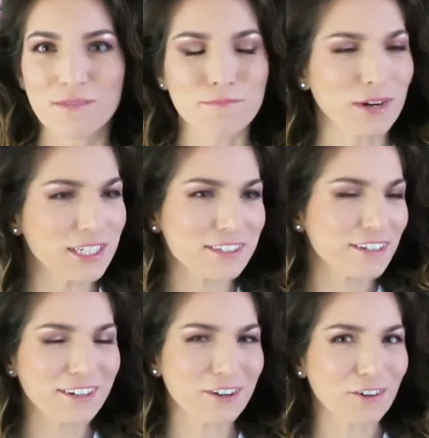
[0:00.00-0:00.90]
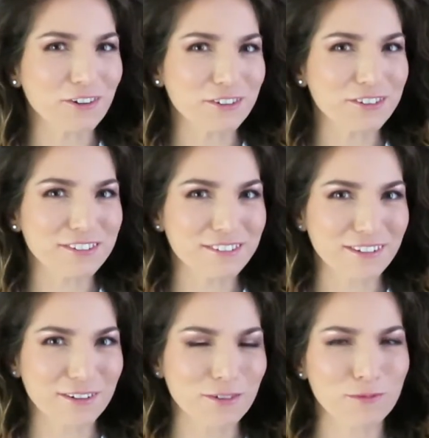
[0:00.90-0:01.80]
Money that I earned
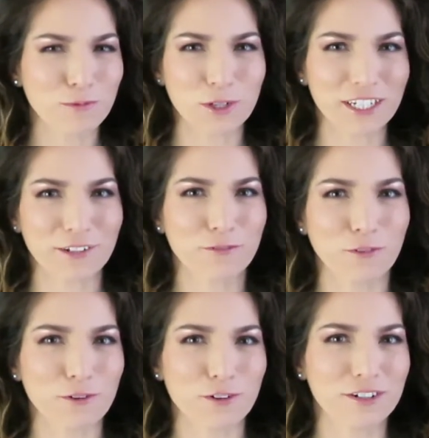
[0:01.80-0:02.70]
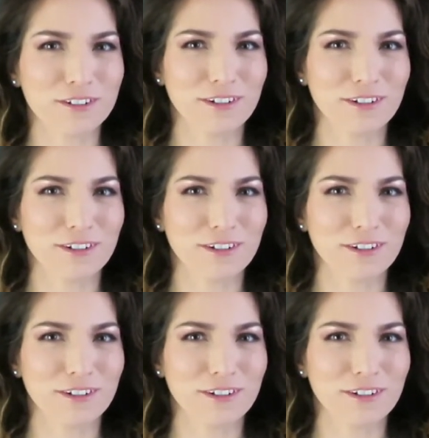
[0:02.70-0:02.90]
working for